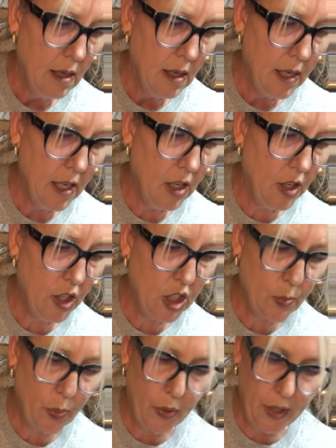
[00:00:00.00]
It
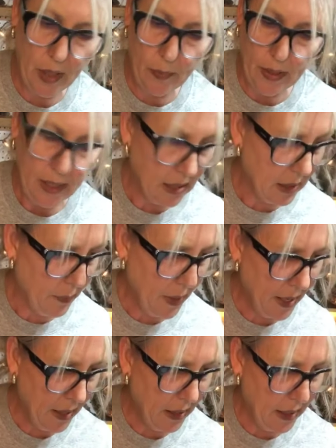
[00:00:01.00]
looks pretty, but it's a
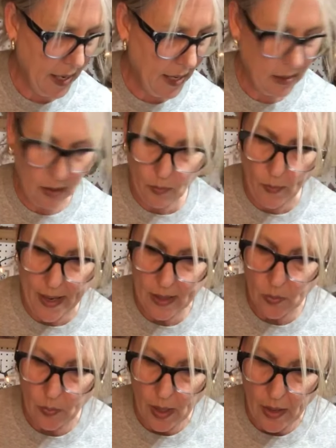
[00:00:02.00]
pain in the neck to
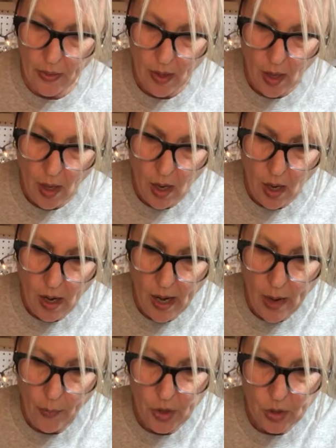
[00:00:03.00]
mess with. All
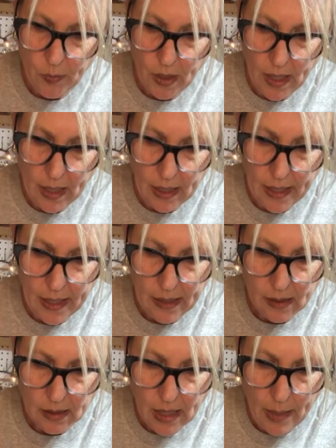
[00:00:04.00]
right, wish me luck,
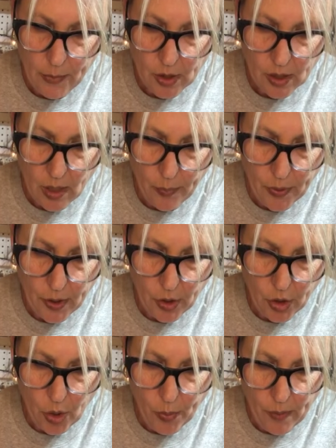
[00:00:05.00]
ladies, because I'm just going to put a
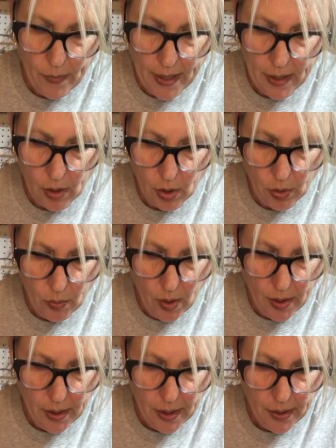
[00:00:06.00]
goober amount of glue
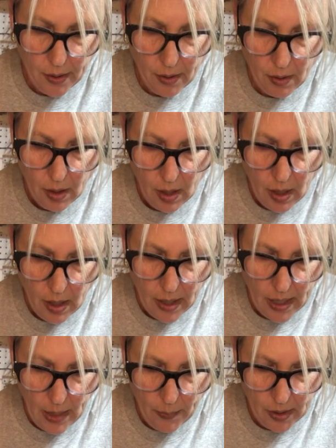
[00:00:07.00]
on here,
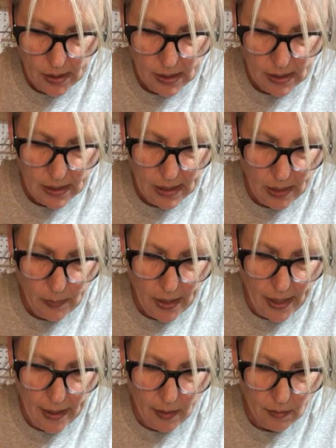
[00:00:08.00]
and I'm going to stick him
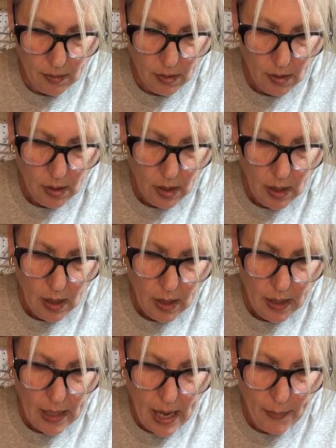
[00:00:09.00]
down.
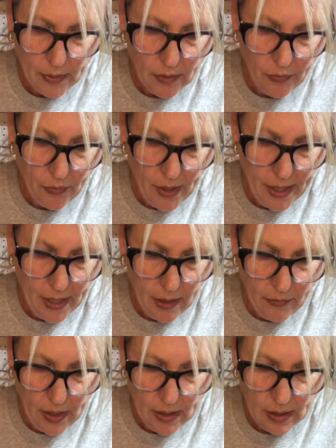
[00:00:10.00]
And I was afraid
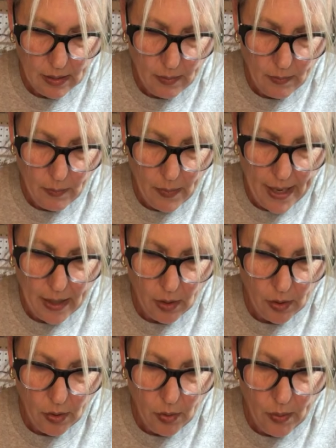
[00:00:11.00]
of it. My
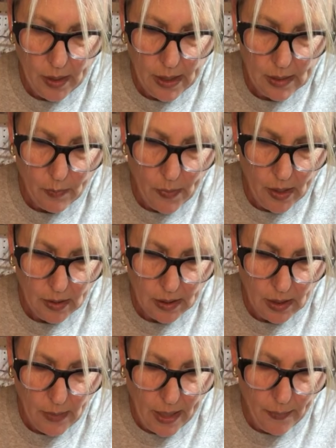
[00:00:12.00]
glue is
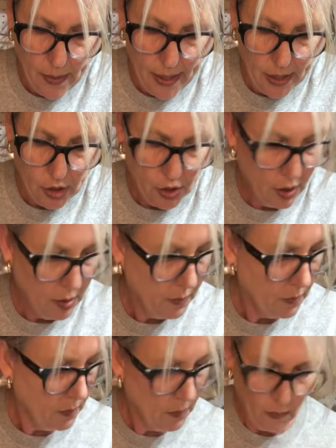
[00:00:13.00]
melting my mesh.
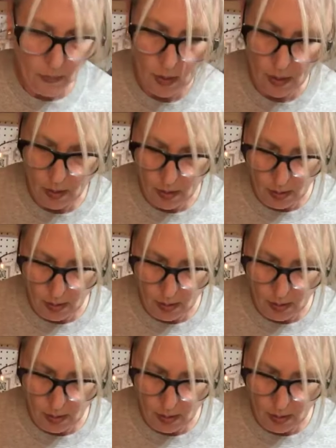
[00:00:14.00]
But